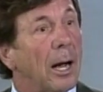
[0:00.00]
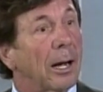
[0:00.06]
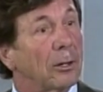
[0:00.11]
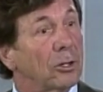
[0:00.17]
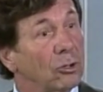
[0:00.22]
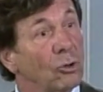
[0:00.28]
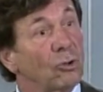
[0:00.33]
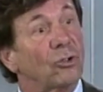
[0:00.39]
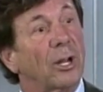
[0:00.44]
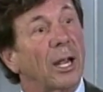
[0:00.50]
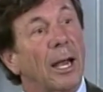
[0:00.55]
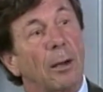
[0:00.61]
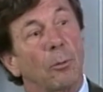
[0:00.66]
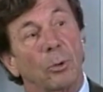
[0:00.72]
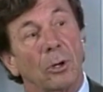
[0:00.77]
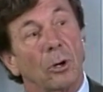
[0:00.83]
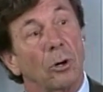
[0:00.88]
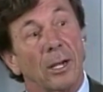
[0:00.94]
Usually I
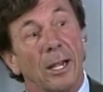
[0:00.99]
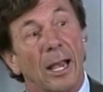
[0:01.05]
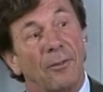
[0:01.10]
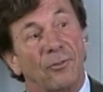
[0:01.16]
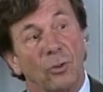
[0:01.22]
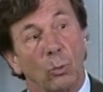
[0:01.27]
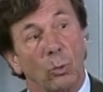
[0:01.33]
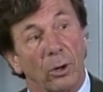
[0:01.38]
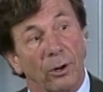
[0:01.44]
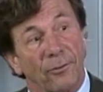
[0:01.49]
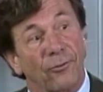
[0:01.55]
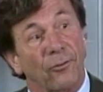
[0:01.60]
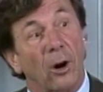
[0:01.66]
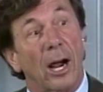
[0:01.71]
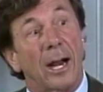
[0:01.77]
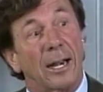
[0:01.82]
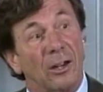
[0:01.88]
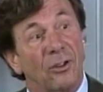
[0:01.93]
would only have to work
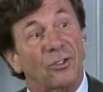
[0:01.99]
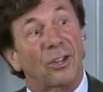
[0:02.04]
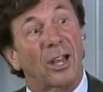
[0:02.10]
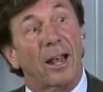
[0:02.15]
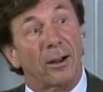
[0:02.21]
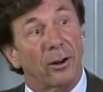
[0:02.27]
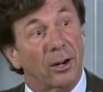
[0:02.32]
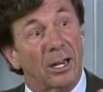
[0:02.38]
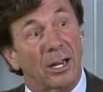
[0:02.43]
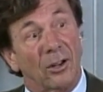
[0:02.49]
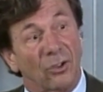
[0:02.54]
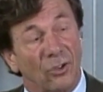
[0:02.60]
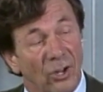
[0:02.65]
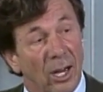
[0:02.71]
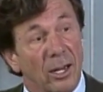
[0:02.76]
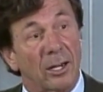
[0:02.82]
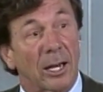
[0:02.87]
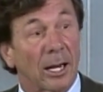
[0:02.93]
Friday, Saturday, and
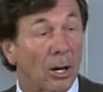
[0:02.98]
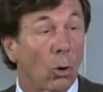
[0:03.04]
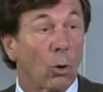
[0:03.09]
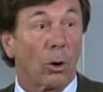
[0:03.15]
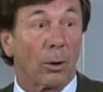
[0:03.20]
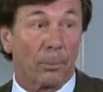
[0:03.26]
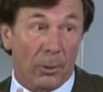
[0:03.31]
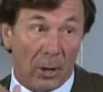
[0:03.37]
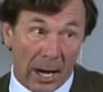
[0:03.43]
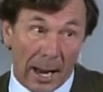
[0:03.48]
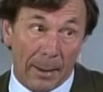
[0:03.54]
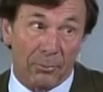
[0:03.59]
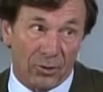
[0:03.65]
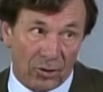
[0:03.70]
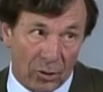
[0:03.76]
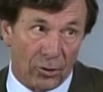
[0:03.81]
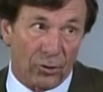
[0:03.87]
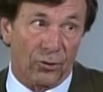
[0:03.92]
Sunday, or
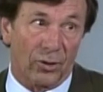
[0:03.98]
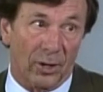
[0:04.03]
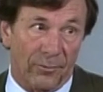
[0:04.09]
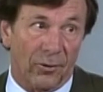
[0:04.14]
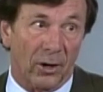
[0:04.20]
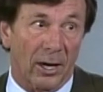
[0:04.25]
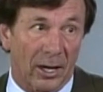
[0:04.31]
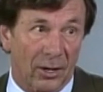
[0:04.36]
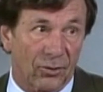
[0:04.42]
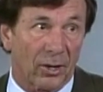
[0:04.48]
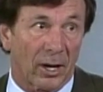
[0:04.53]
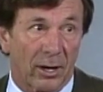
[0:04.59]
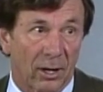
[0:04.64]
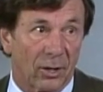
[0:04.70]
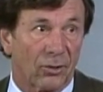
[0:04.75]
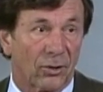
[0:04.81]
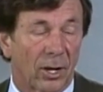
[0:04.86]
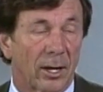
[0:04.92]
perhaps Thursday, Friday,
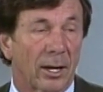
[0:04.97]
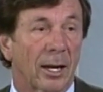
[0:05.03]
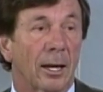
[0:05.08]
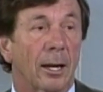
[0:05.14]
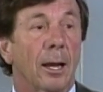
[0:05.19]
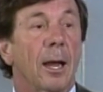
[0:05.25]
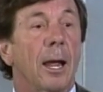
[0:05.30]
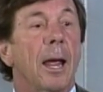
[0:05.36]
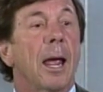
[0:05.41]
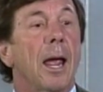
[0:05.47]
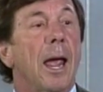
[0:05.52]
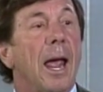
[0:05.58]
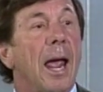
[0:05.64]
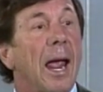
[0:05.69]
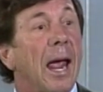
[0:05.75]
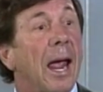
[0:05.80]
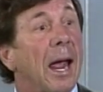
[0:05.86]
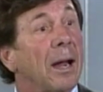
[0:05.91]
Saturday, Sunday.
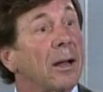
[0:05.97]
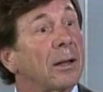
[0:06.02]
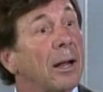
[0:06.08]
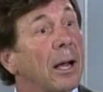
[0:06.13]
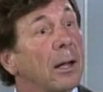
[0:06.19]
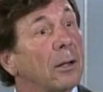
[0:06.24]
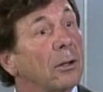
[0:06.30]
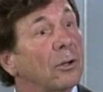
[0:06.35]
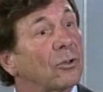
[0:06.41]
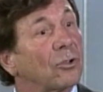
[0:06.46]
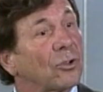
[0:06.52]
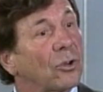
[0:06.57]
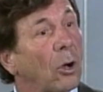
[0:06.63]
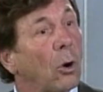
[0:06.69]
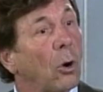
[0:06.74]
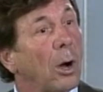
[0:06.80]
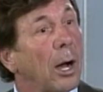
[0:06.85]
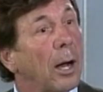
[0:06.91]
And
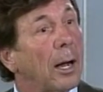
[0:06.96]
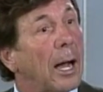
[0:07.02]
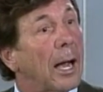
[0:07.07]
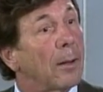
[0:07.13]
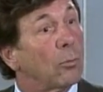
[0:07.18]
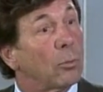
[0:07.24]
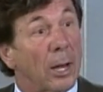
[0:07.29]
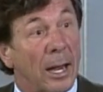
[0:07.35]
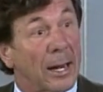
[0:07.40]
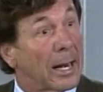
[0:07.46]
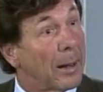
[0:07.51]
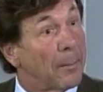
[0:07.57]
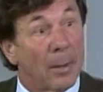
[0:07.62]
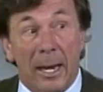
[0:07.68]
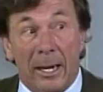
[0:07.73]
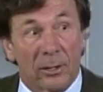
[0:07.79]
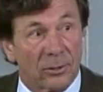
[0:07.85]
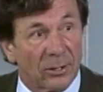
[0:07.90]
so I
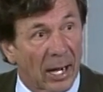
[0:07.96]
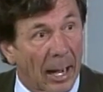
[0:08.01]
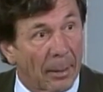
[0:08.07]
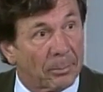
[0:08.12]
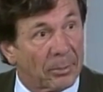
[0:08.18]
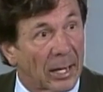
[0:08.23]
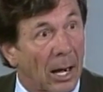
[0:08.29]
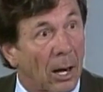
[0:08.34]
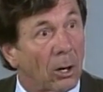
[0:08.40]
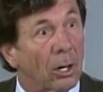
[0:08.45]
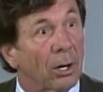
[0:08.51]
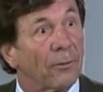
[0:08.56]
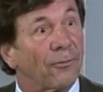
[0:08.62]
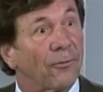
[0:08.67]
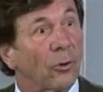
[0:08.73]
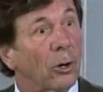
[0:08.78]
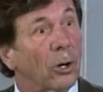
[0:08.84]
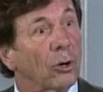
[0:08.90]
made top dollar
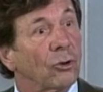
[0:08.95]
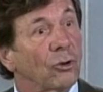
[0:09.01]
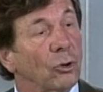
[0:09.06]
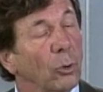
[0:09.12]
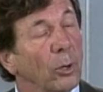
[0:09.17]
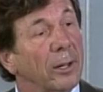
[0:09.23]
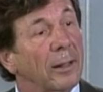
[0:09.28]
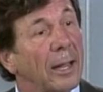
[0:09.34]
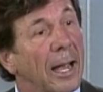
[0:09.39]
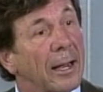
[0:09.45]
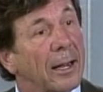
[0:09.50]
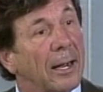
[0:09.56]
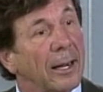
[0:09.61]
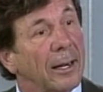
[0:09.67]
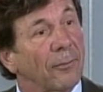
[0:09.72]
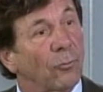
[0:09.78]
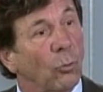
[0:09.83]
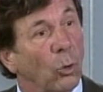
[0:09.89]
for doing that
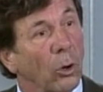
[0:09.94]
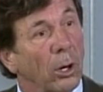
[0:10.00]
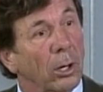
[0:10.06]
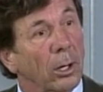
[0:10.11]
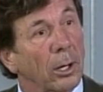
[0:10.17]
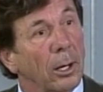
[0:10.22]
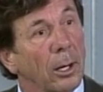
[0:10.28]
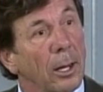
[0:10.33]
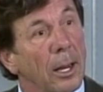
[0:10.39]
kind of work.